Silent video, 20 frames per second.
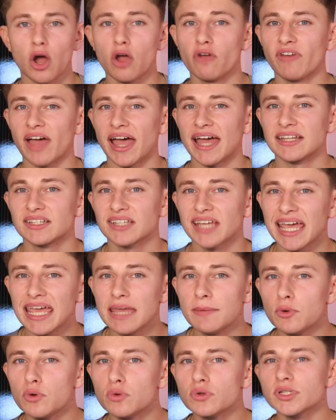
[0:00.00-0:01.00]
overhead
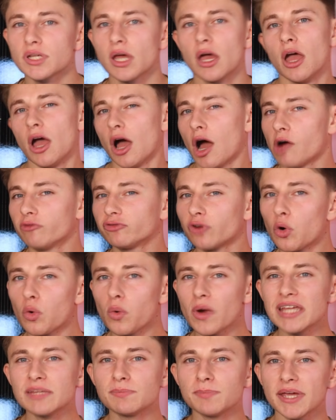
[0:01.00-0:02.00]
cables are
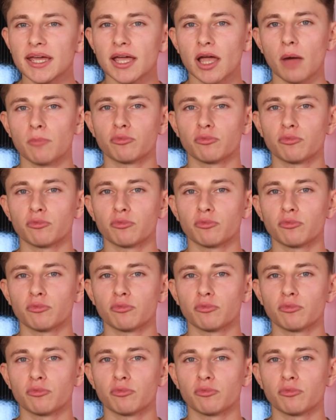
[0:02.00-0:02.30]
always being